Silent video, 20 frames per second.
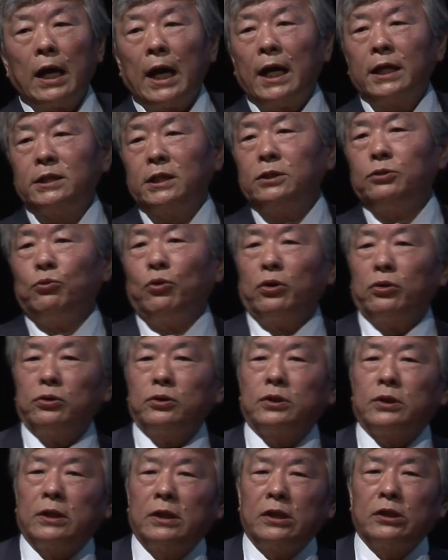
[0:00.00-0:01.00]
I just
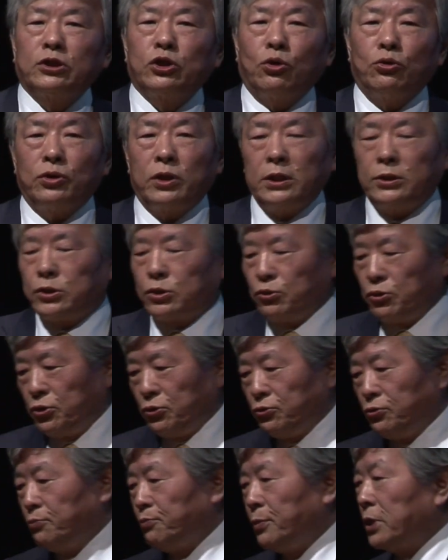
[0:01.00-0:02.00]
wanted to show this to
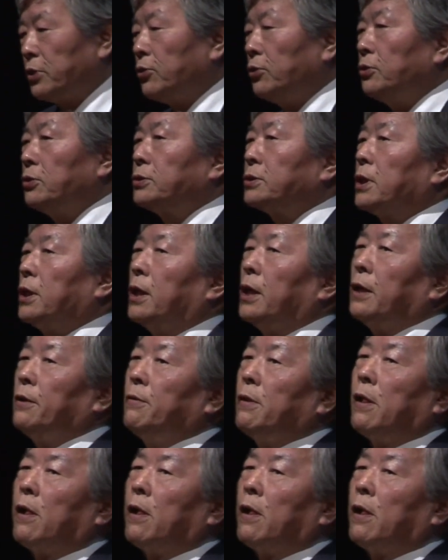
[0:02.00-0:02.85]
you because I